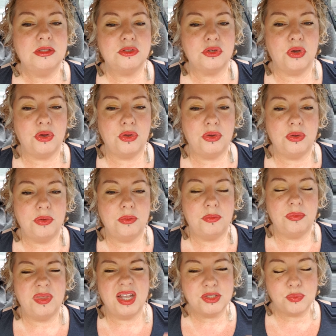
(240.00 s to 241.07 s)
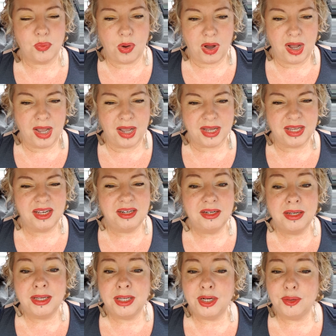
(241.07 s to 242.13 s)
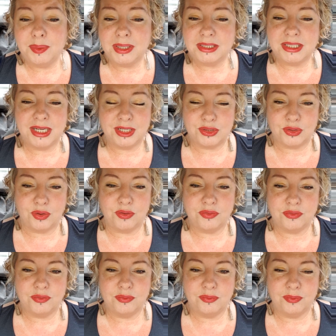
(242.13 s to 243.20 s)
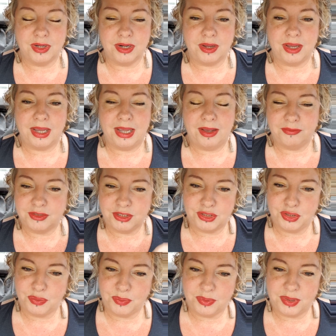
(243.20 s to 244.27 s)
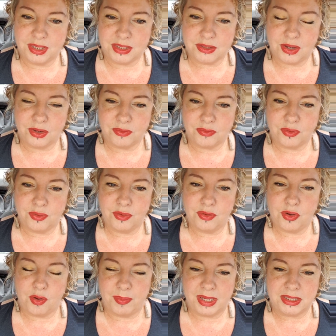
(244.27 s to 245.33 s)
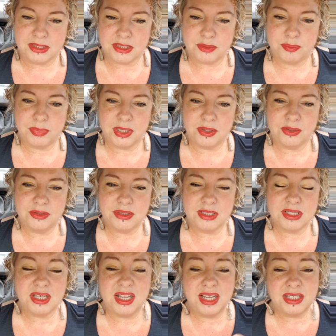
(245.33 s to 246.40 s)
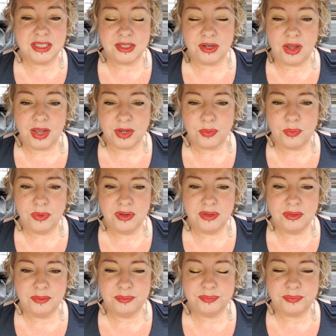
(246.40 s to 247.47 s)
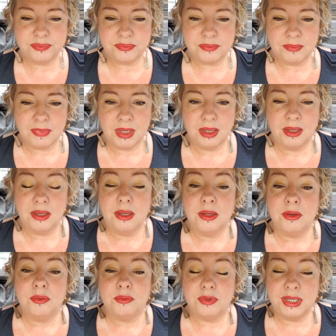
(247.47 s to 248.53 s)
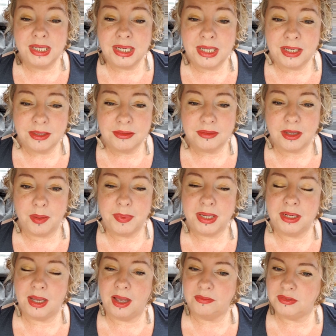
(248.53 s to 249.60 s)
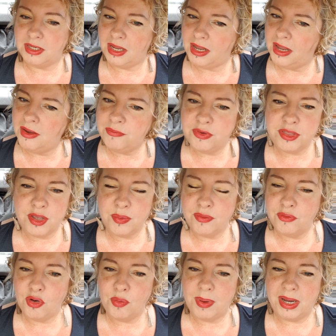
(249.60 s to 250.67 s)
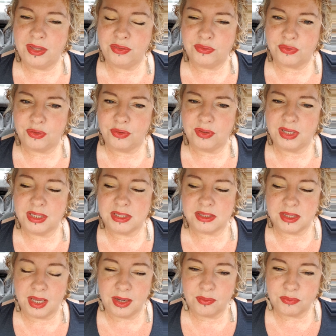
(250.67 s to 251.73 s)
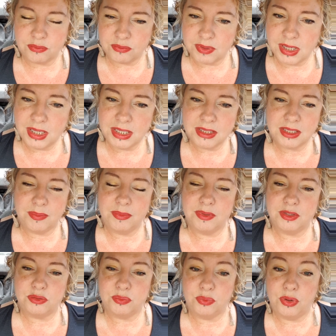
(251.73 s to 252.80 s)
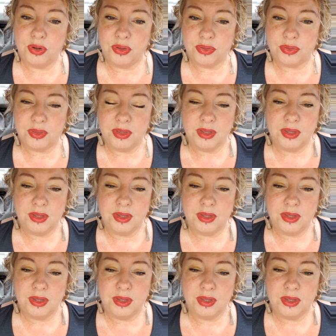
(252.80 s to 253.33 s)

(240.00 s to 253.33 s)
So that's why I get a little bit ticked off when I have to deal with these kind of comments, because it's like, well, really? I mean, after everything we've all been through, is that really something that's worth,